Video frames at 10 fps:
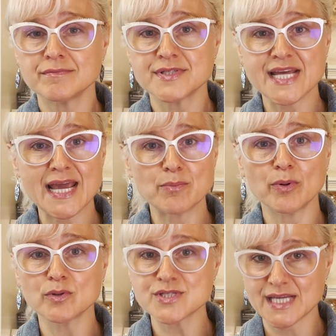
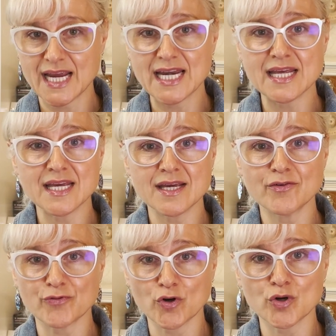tables, any
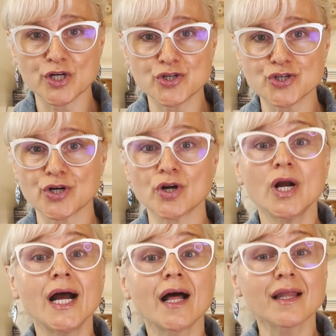furniture,
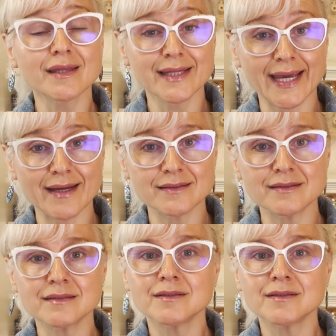land,